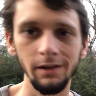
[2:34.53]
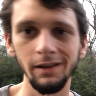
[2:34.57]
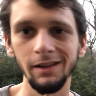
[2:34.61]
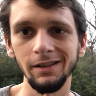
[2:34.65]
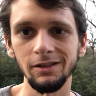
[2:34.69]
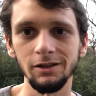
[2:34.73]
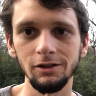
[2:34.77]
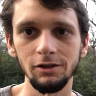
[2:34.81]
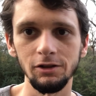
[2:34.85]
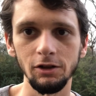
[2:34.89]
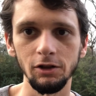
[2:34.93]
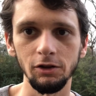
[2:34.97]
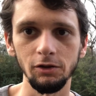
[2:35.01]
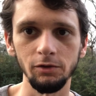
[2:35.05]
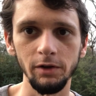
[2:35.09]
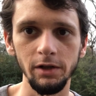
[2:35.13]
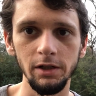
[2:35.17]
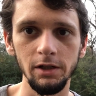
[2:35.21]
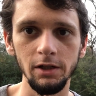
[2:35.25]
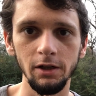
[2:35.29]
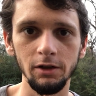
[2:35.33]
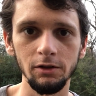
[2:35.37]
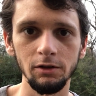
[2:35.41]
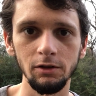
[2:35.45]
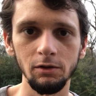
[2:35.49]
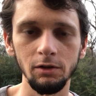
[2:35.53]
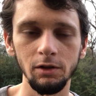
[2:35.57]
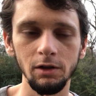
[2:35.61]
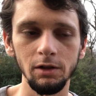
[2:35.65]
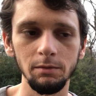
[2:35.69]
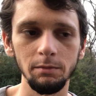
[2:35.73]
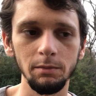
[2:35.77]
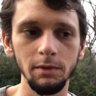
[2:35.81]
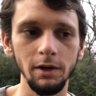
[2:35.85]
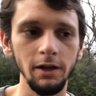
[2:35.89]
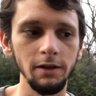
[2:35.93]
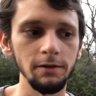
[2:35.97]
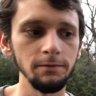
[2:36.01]
And that's just a 3-ton unit,
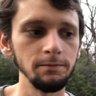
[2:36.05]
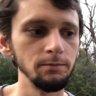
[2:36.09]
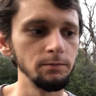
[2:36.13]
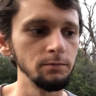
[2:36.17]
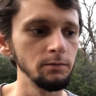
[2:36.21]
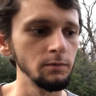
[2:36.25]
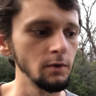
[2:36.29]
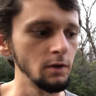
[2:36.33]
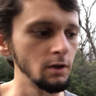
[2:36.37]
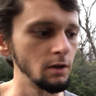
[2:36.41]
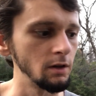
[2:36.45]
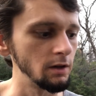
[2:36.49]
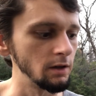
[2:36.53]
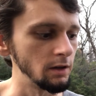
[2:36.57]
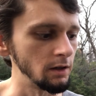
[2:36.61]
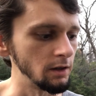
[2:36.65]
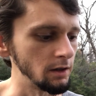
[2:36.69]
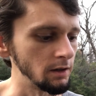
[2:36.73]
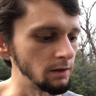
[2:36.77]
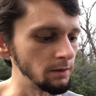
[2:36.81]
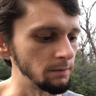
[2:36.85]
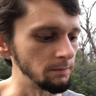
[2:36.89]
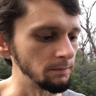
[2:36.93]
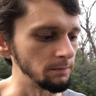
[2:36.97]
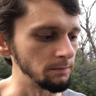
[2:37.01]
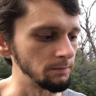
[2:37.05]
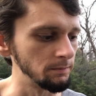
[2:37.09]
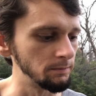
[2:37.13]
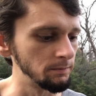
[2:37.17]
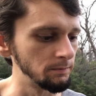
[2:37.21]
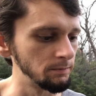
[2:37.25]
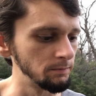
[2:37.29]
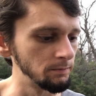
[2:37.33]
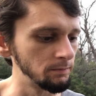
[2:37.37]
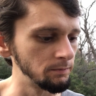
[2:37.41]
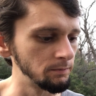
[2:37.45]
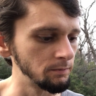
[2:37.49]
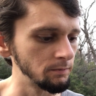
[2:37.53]
but
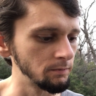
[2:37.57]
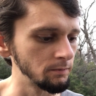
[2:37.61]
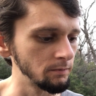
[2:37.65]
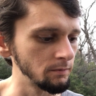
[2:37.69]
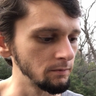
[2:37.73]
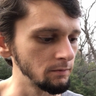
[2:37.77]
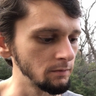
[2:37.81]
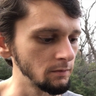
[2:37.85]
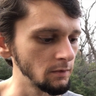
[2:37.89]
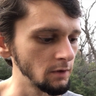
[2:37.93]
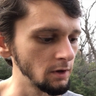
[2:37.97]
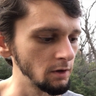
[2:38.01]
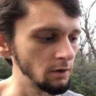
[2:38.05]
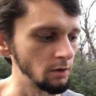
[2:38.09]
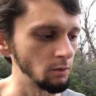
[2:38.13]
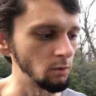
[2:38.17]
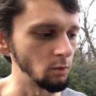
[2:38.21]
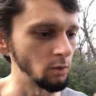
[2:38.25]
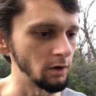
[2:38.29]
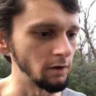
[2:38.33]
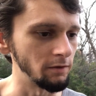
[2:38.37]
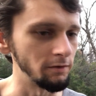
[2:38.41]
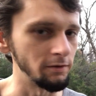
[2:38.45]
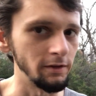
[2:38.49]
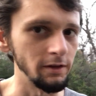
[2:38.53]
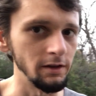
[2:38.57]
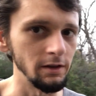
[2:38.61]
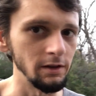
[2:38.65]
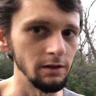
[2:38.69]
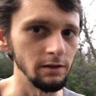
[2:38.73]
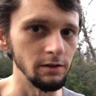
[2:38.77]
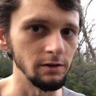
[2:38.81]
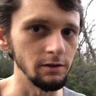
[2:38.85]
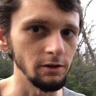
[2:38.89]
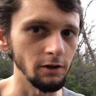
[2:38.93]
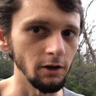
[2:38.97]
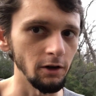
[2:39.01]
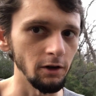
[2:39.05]
one of
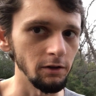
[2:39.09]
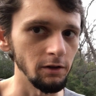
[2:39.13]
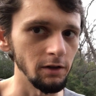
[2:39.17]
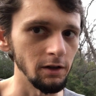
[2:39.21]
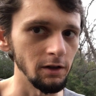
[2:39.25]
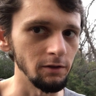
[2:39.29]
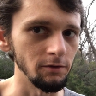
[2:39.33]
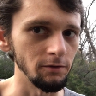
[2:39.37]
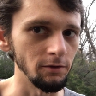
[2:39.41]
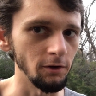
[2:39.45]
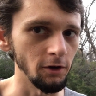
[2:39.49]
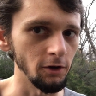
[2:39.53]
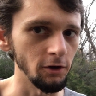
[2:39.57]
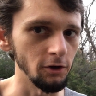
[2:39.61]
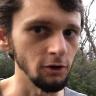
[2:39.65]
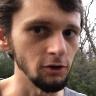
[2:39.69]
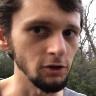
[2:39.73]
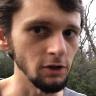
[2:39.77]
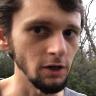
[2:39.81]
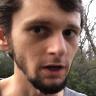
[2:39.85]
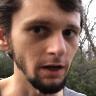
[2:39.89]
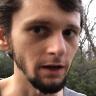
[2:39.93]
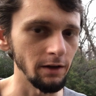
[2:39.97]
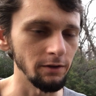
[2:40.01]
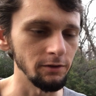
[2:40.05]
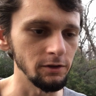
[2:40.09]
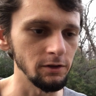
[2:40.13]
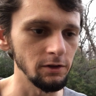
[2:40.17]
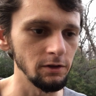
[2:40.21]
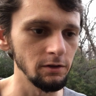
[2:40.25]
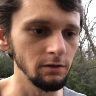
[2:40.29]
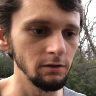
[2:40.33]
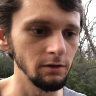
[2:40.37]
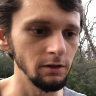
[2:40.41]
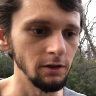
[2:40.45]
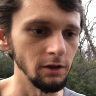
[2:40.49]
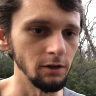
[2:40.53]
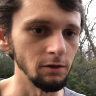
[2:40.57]
these are the inverter drives.
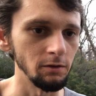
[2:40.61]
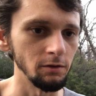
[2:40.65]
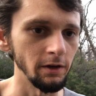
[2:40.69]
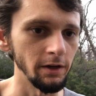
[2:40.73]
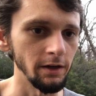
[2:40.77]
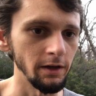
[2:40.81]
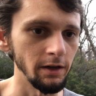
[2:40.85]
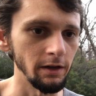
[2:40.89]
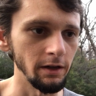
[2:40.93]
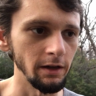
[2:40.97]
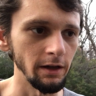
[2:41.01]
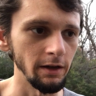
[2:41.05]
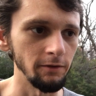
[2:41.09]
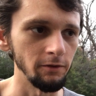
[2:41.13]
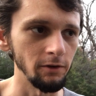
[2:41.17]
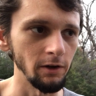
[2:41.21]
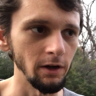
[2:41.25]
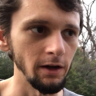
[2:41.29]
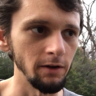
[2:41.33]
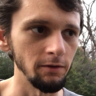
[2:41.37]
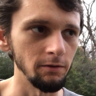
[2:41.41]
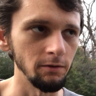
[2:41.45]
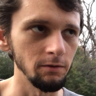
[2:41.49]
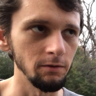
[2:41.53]
It'll run in every